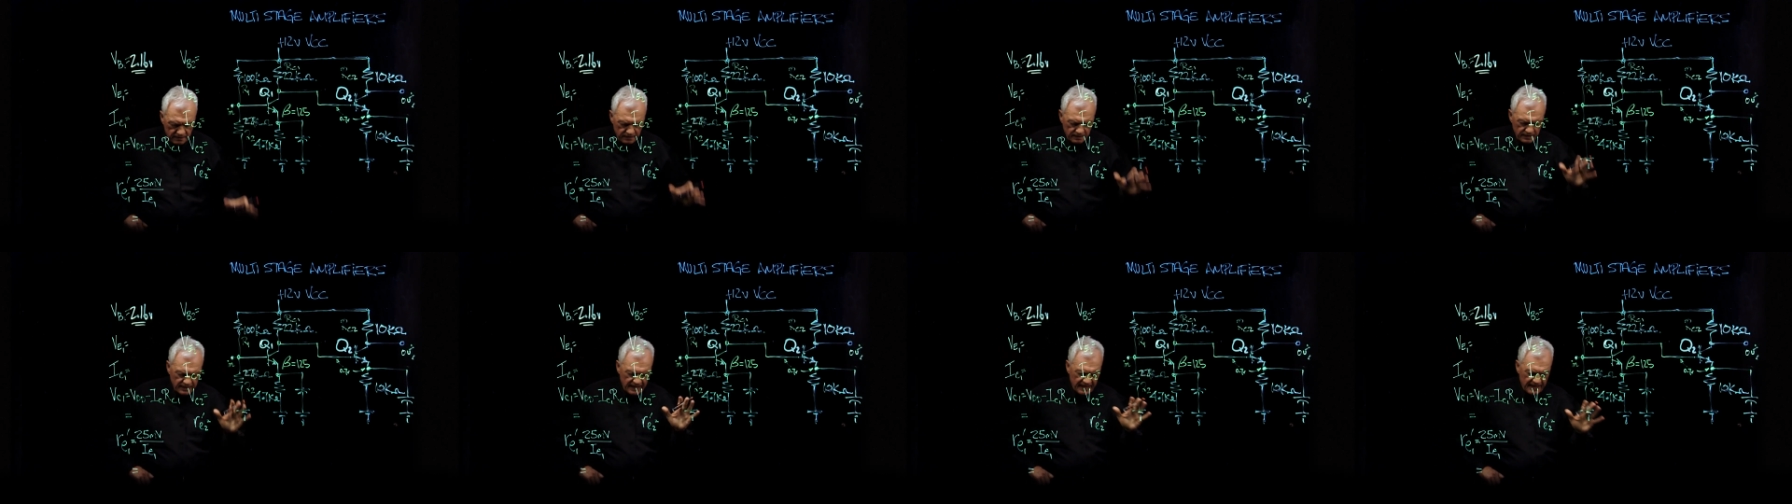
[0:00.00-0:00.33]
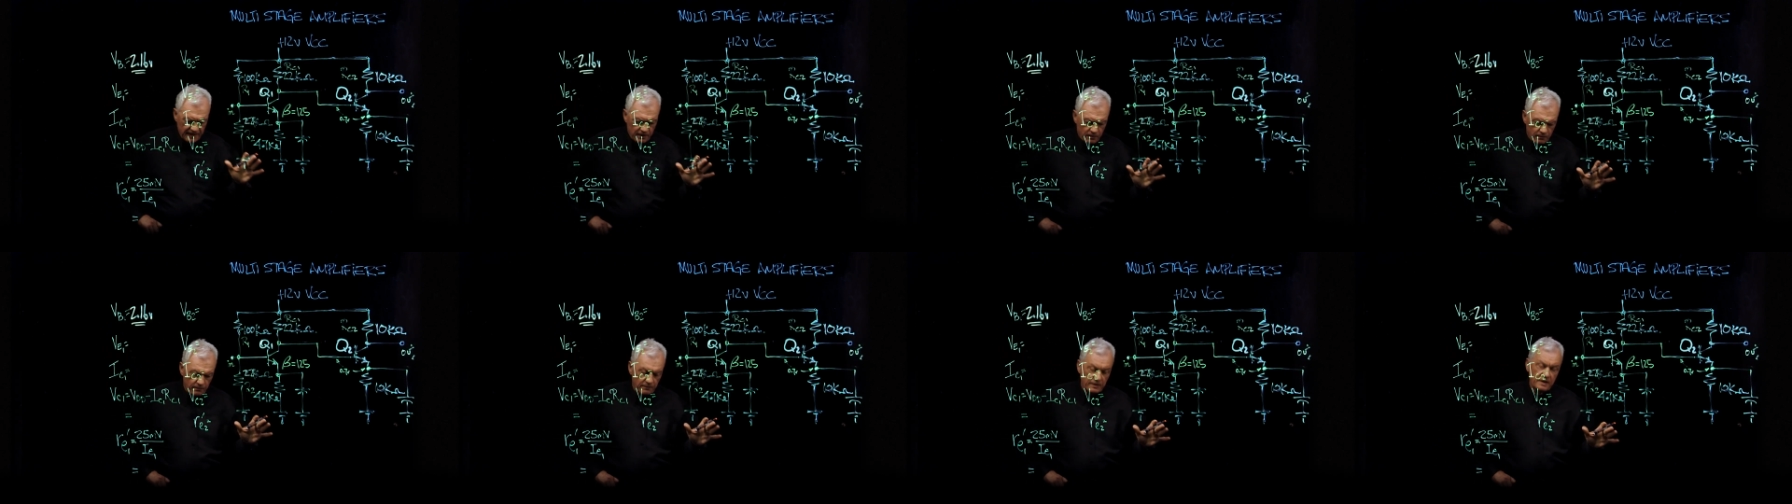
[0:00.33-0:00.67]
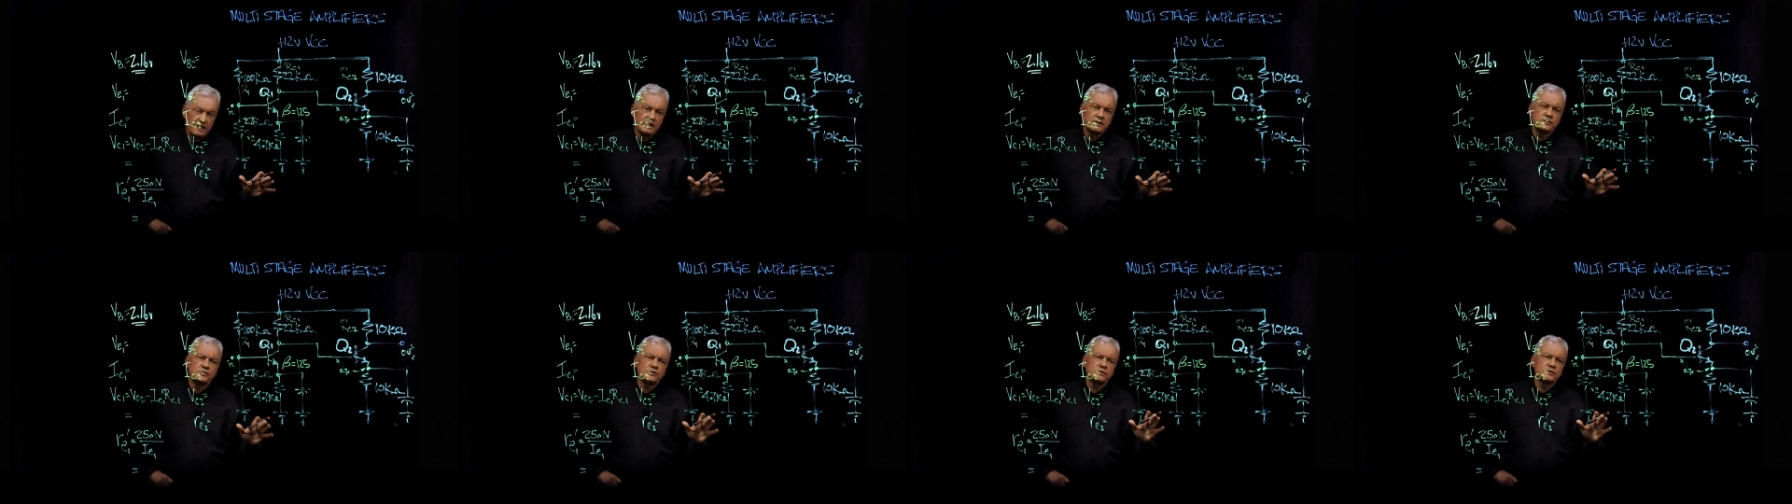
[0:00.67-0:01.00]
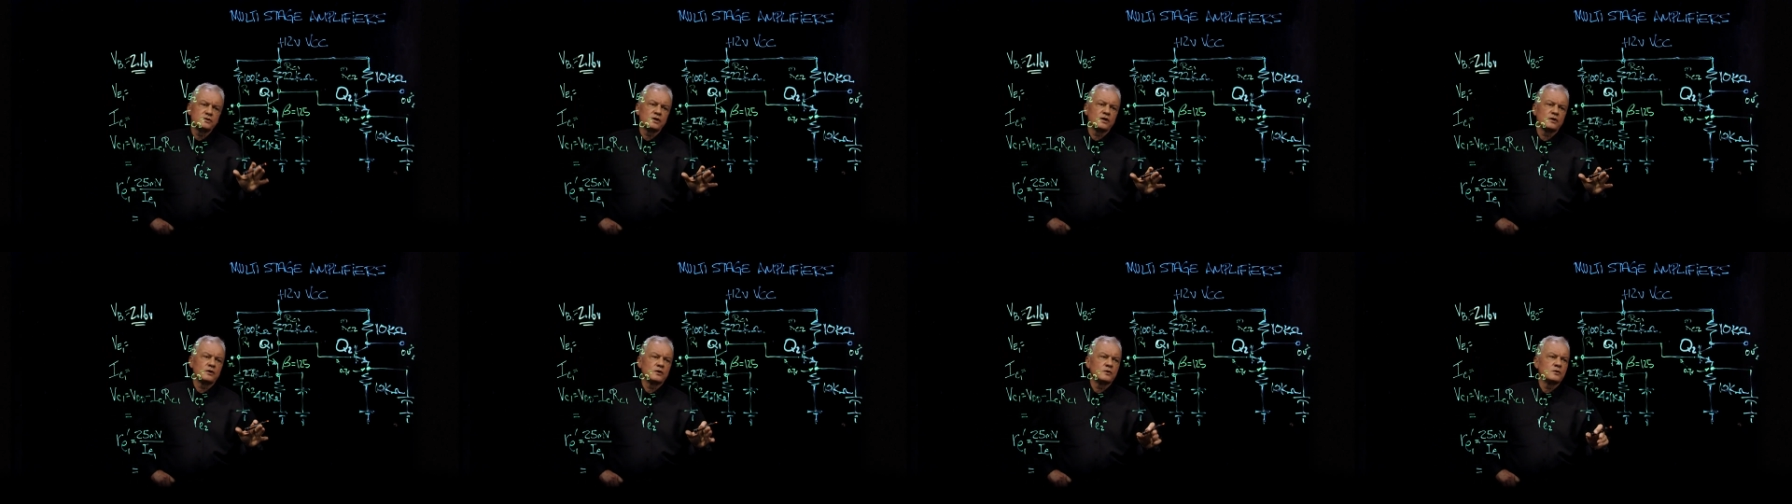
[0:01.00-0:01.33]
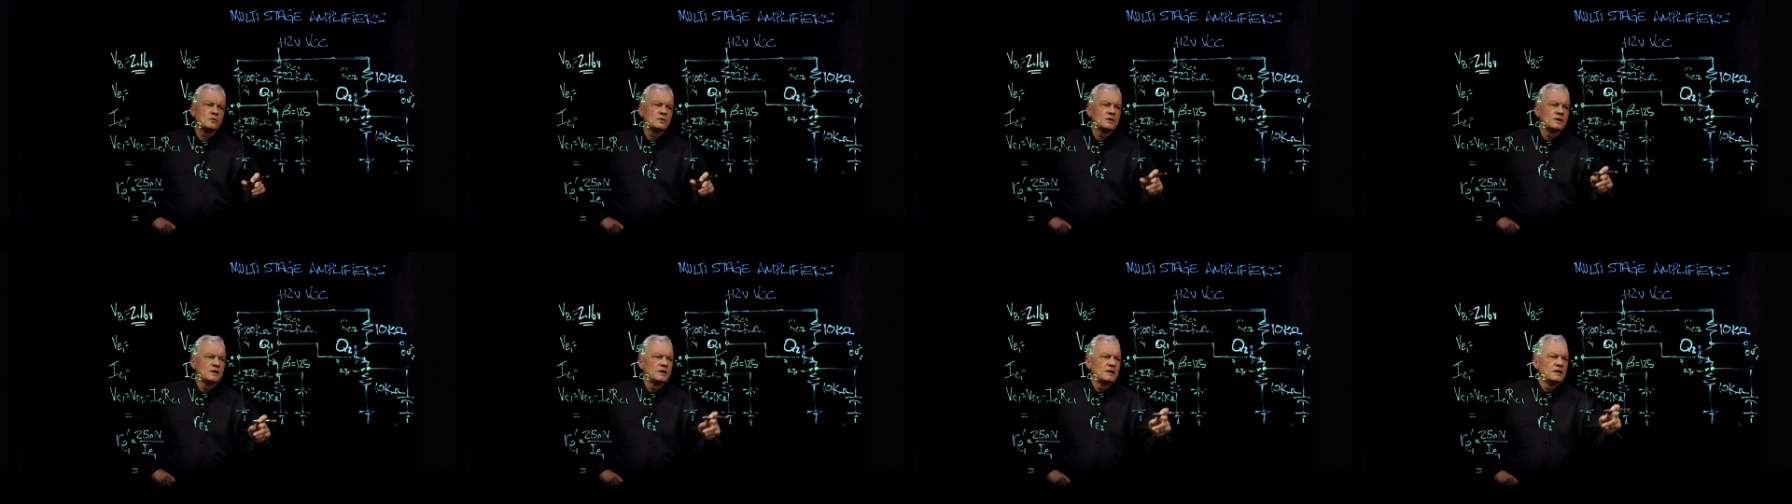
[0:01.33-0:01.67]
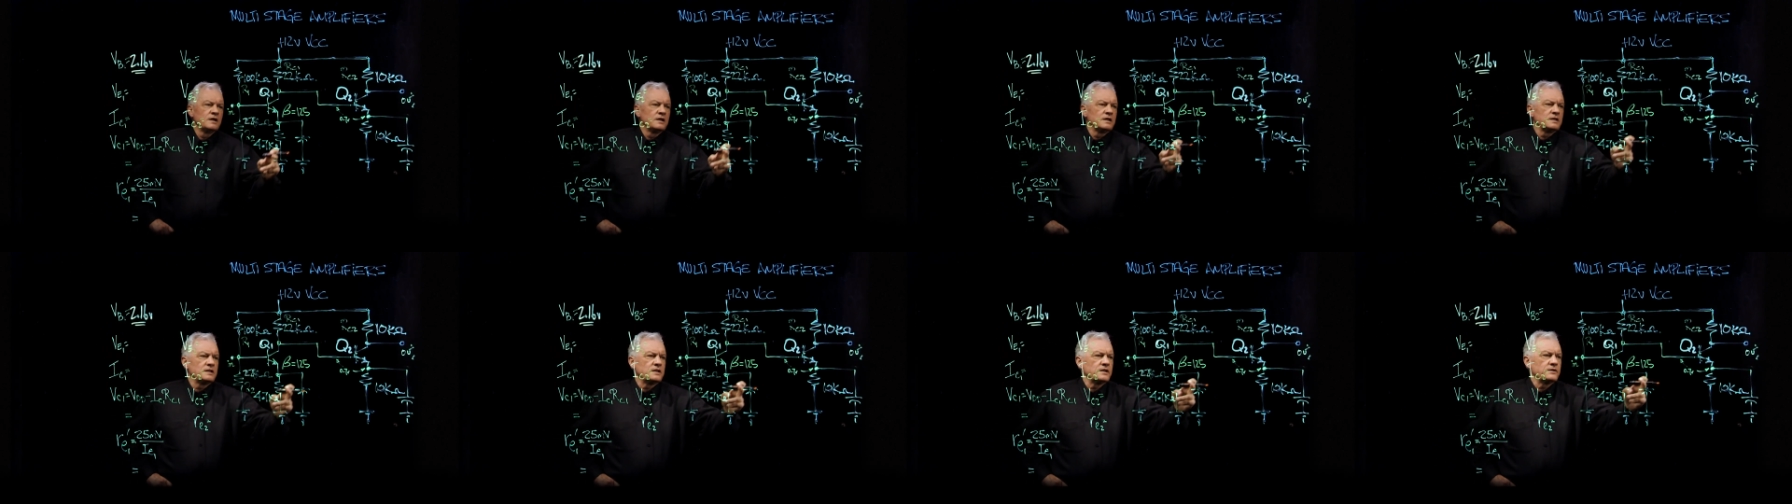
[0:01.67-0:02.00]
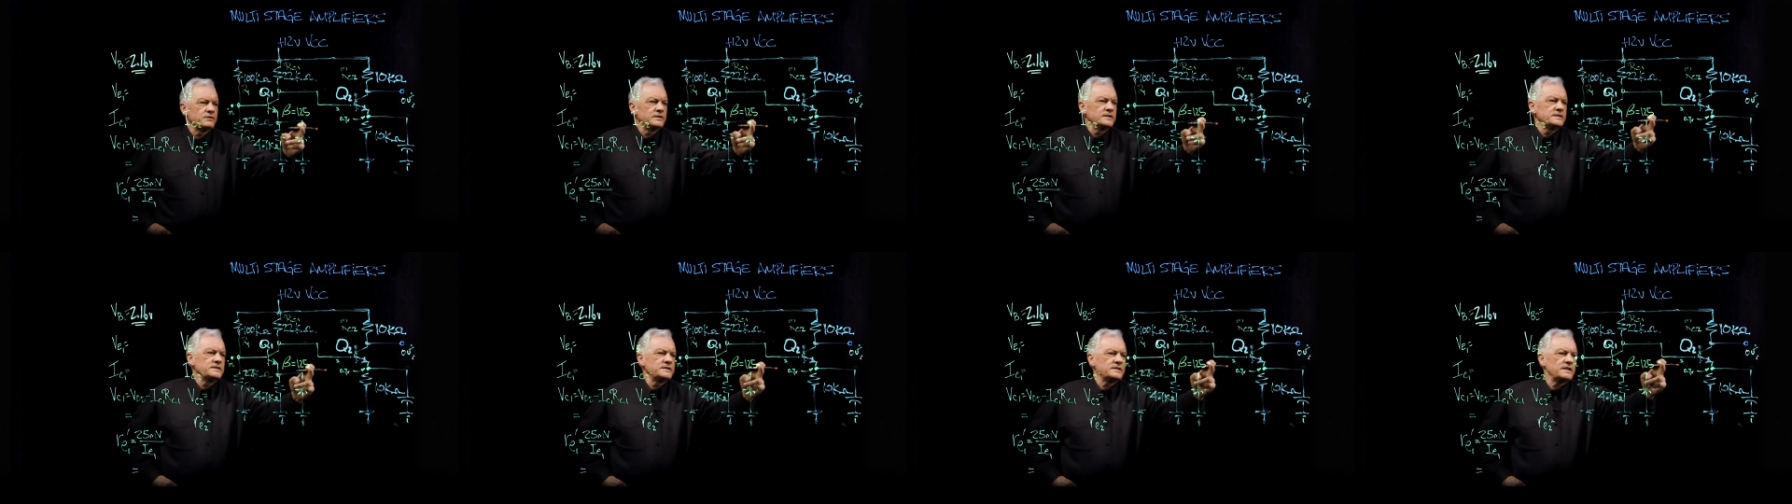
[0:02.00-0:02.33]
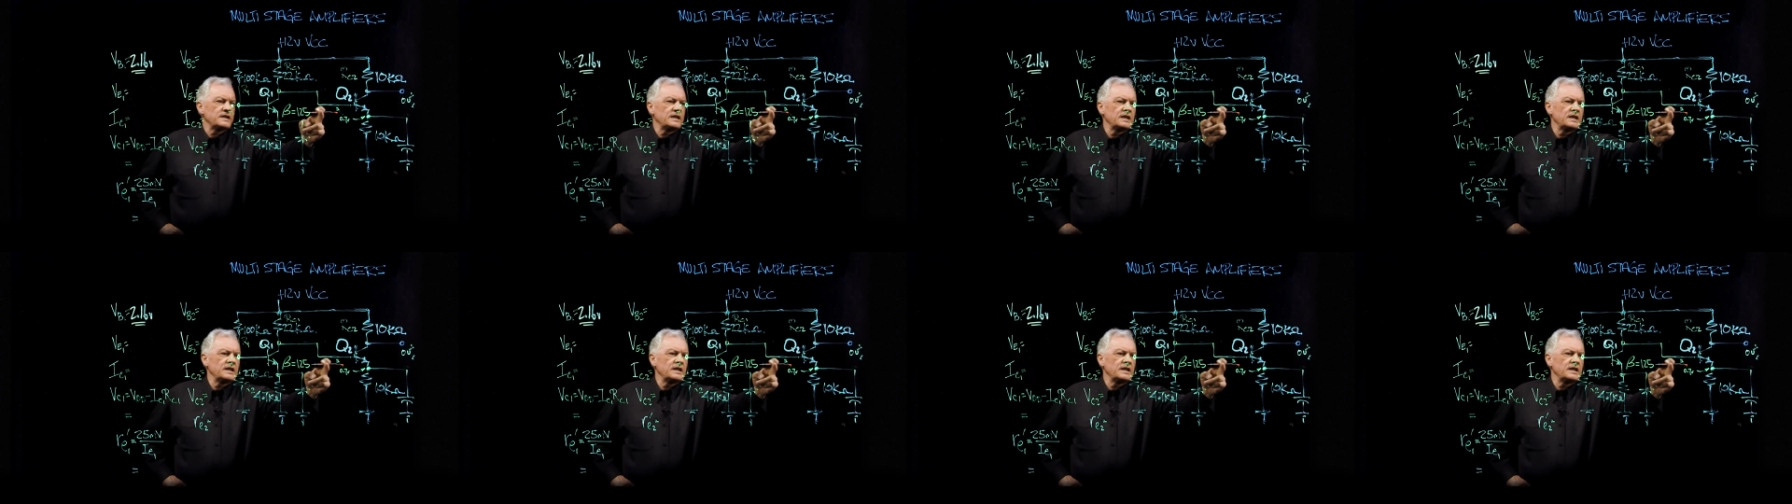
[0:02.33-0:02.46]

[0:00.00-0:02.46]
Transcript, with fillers: Now, as you know, there is